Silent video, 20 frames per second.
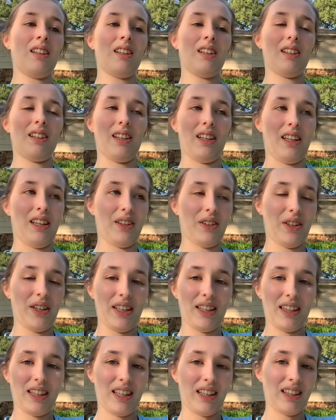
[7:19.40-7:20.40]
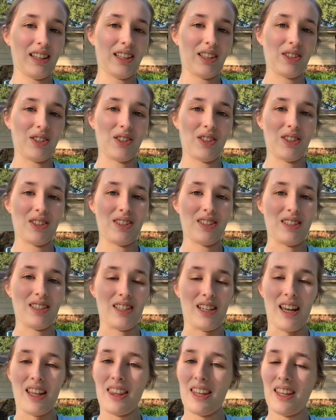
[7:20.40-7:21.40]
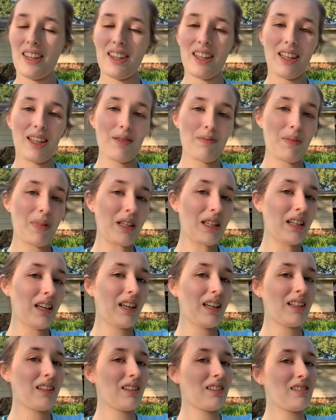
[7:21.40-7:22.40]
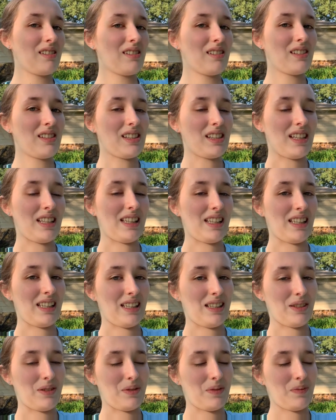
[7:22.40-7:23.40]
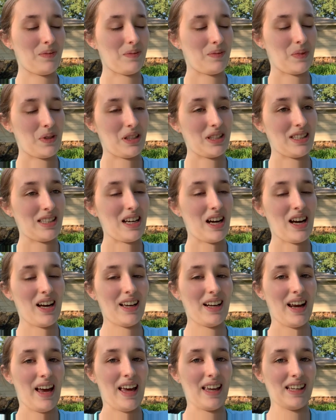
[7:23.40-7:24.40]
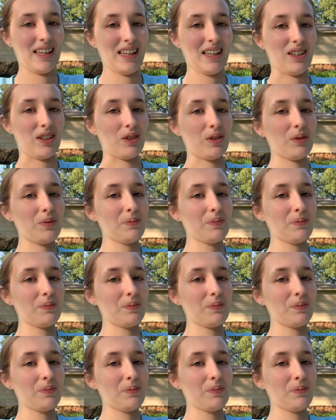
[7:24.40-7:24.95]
Hearing that there's nothing that can be done, it was not ideal.